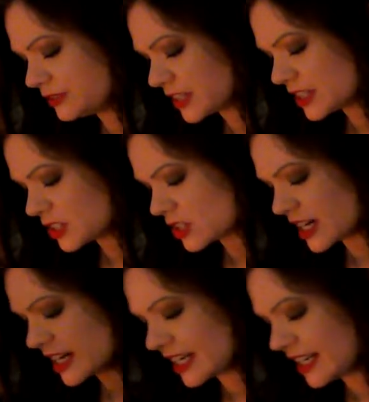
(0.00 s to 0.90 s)

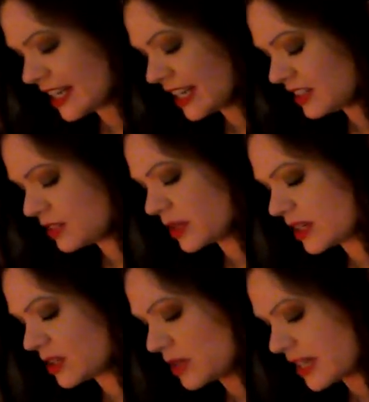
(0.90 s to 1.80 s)
frustrated, and they
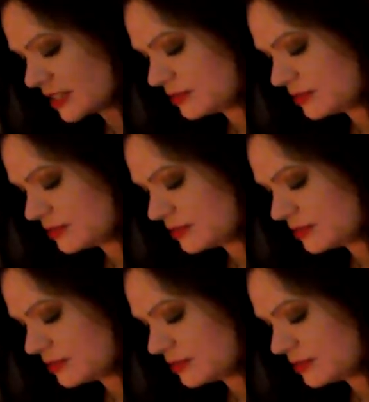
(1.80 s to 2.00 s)
ran away.